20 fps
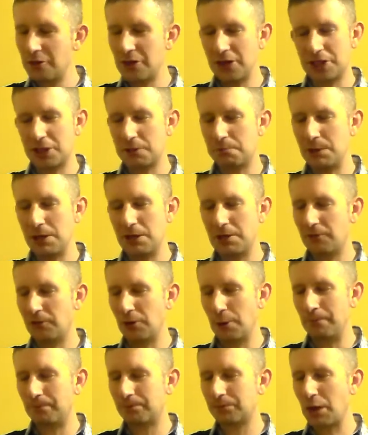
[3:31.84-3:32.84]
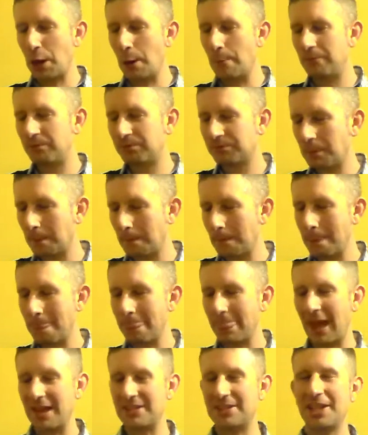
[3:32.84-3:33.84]
This is beautiful.
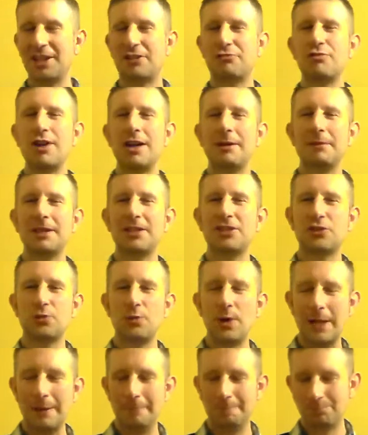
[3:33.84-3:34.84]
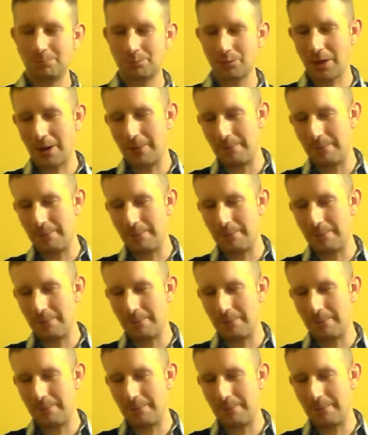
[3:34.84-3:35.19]
It's incredibly sweet.